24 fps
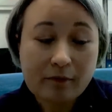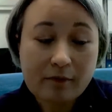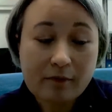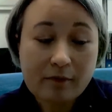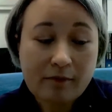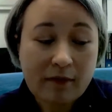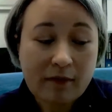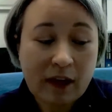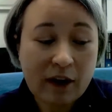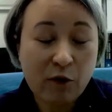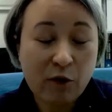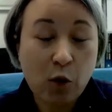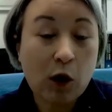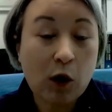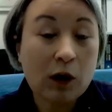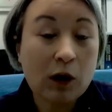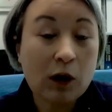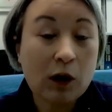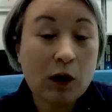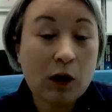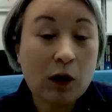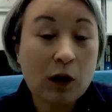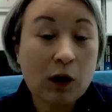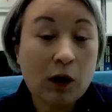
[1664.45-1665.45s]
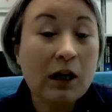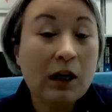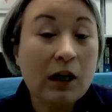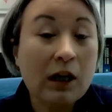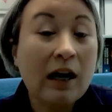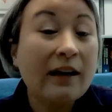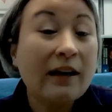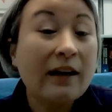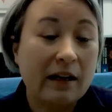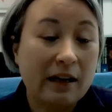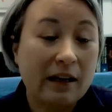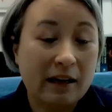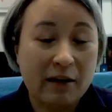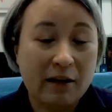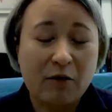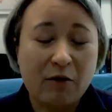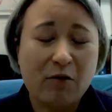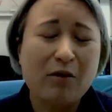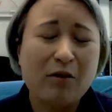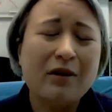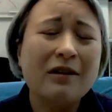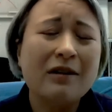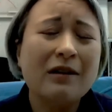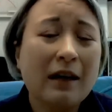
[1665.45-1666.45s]
If we're
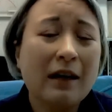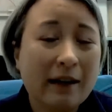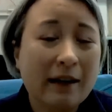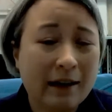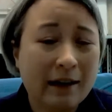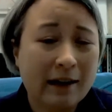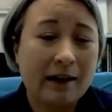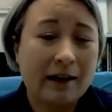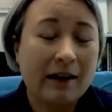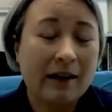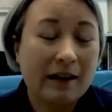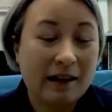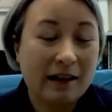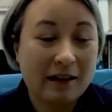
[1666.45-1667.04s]
lucky,